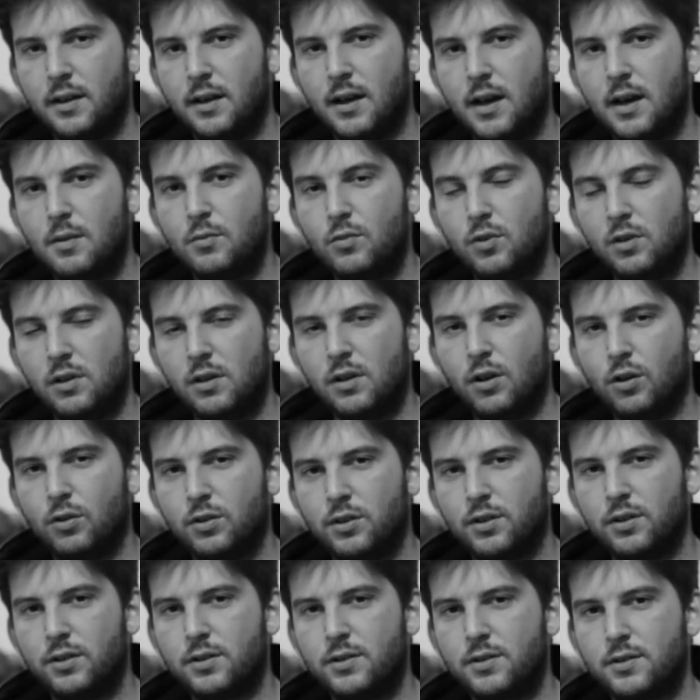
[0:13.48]
I'm really
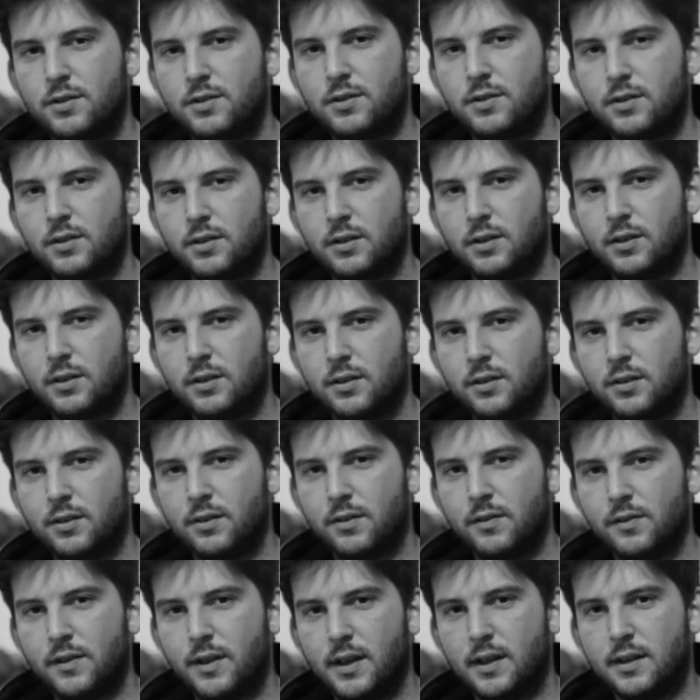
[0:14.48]
honored uh,
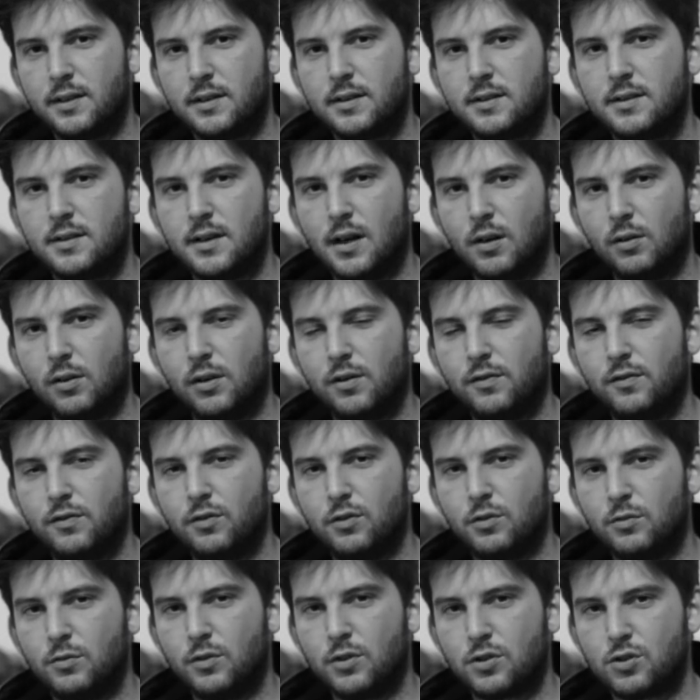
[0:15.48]
that our
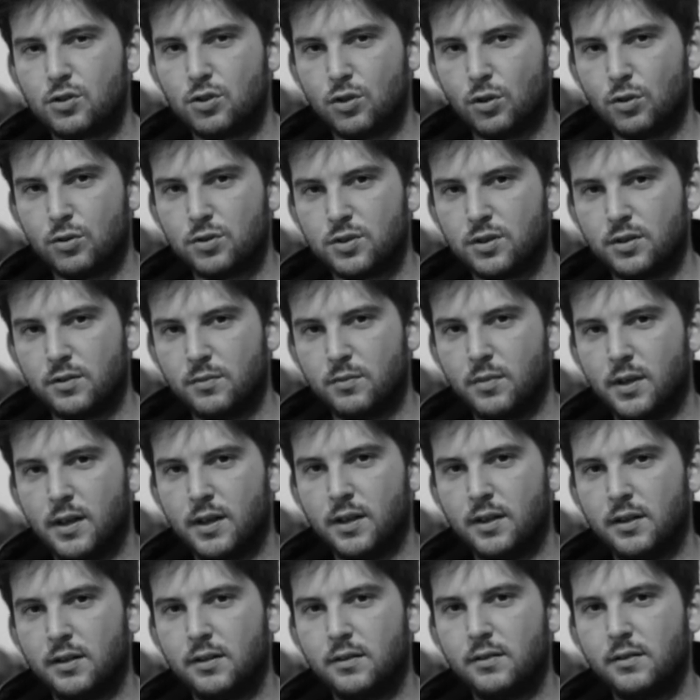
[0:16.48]
film was chosen by
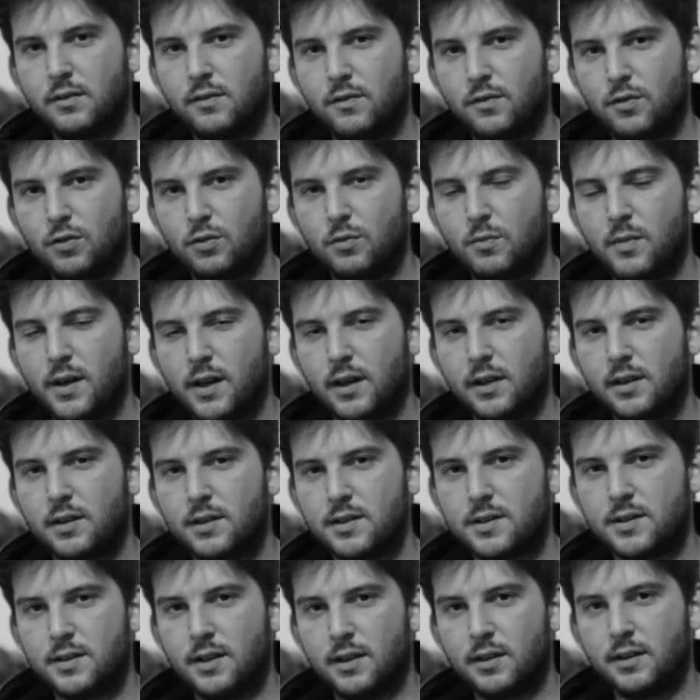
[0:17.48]

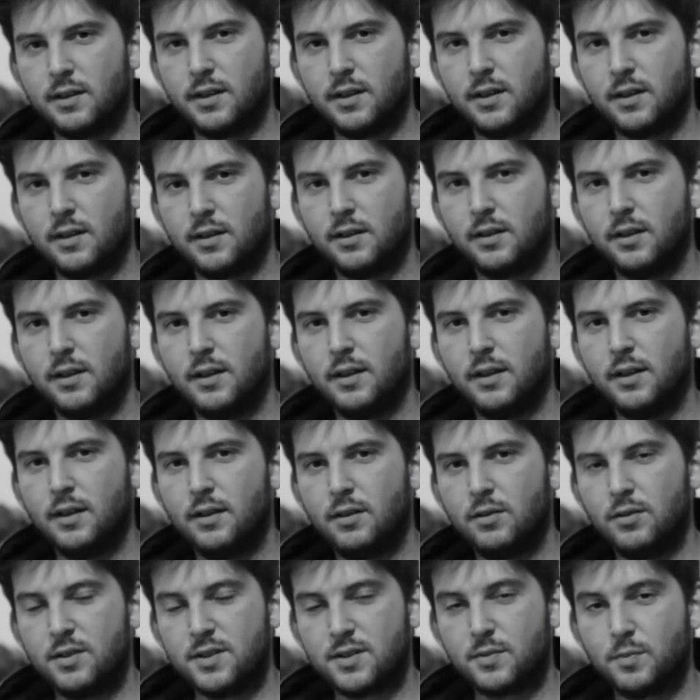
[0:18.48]
filmmakers that I
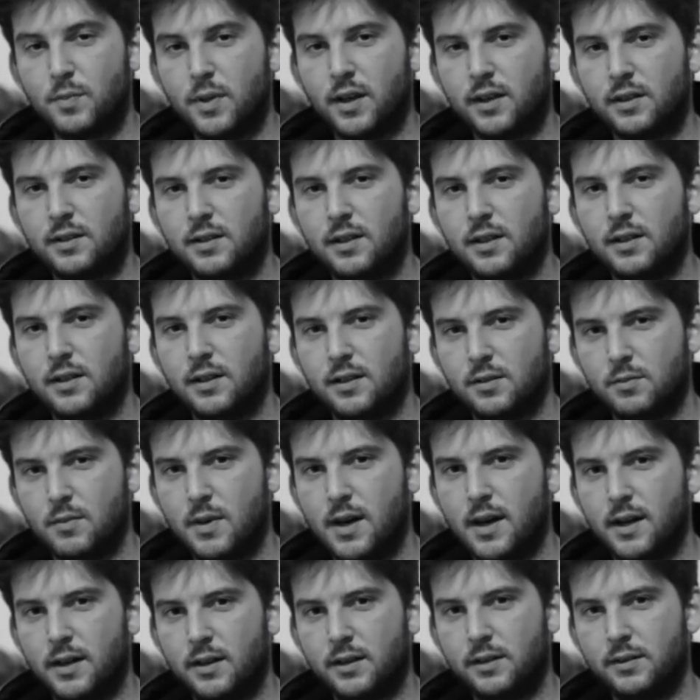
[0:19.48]
respect and
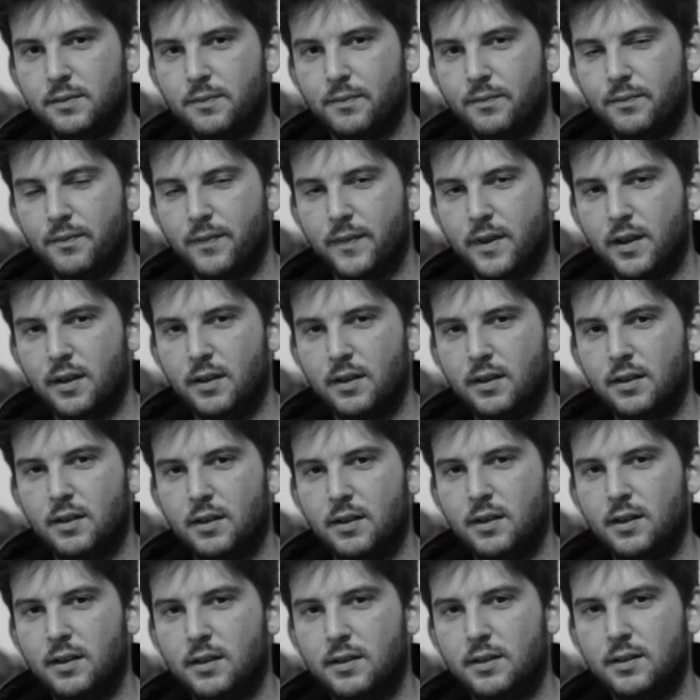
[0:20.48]
admire.
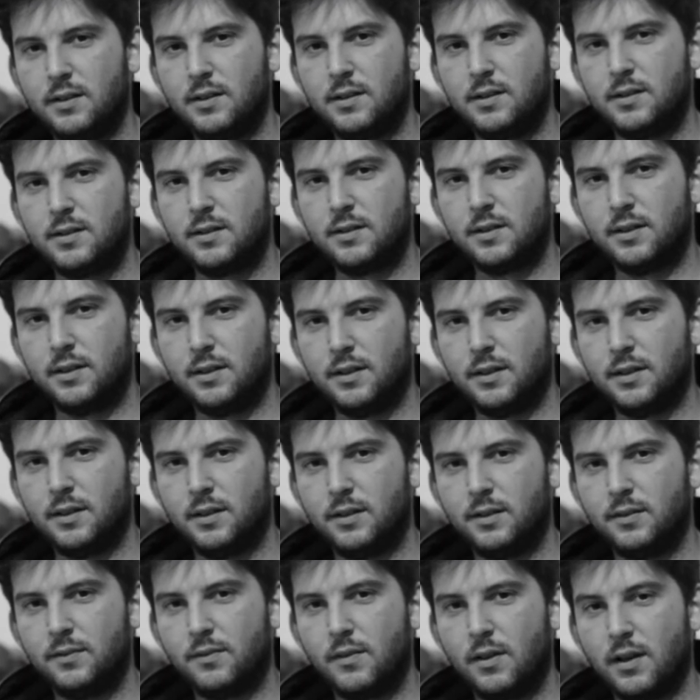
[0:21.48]
And
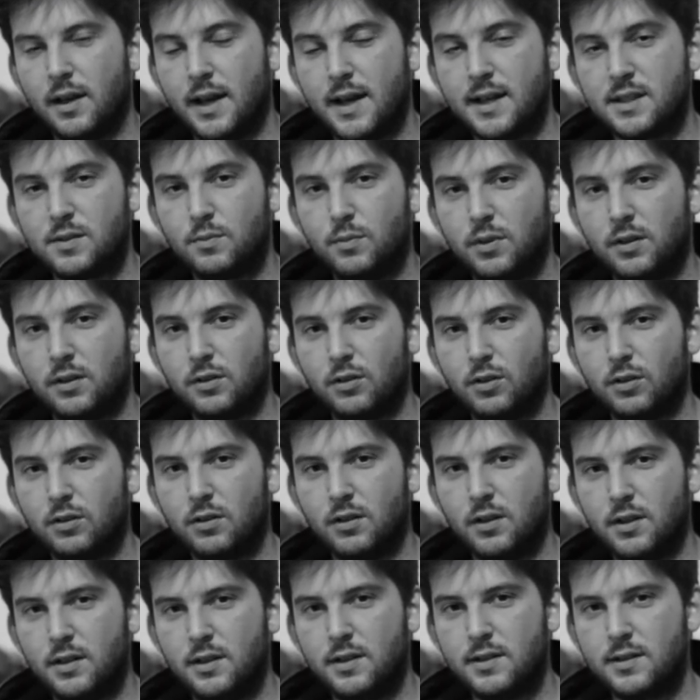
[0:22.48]
uh, last but
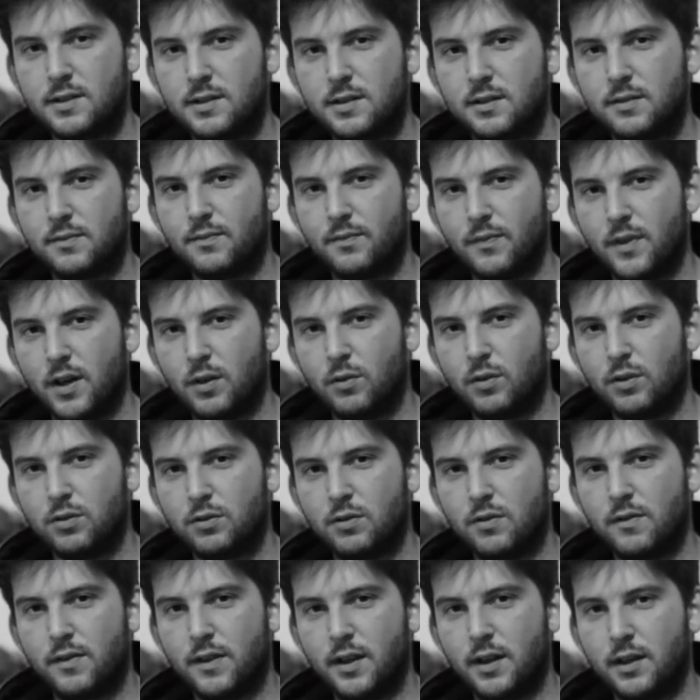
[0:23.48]
not least, I want
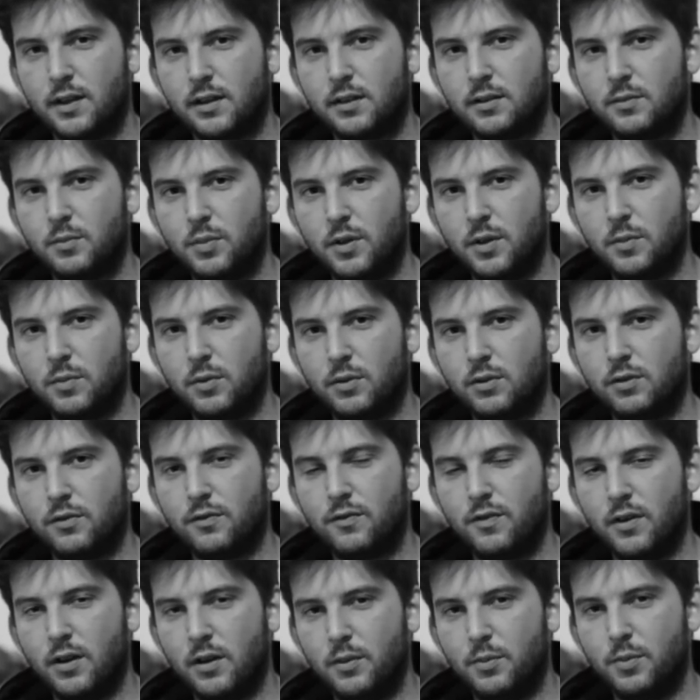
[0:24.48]
to thank people of
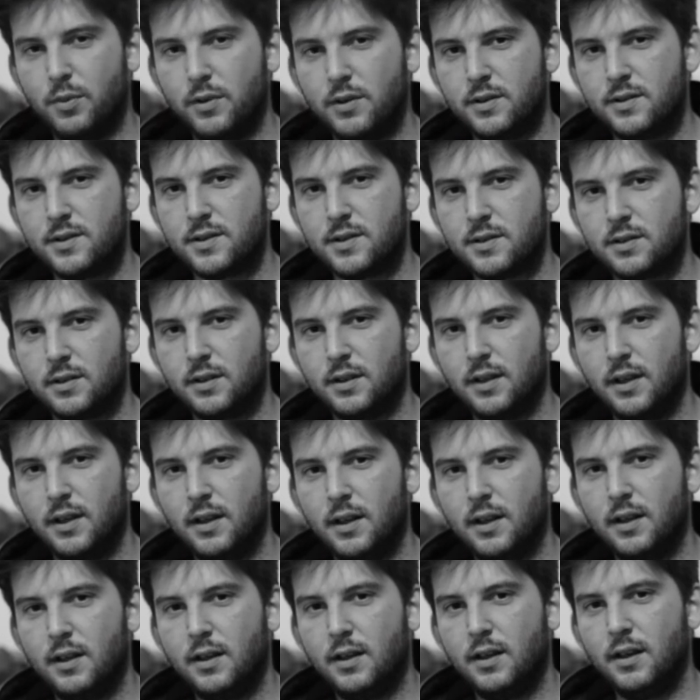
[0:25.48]
Philippines
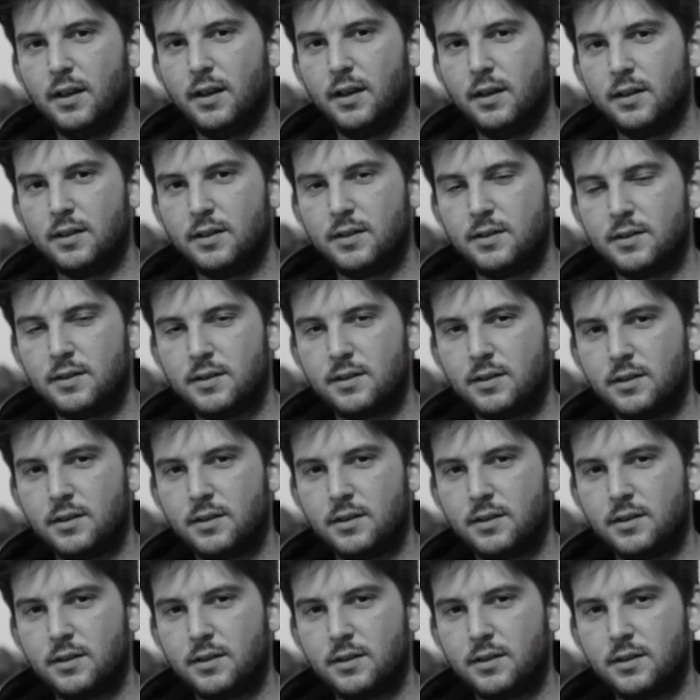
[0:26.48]
and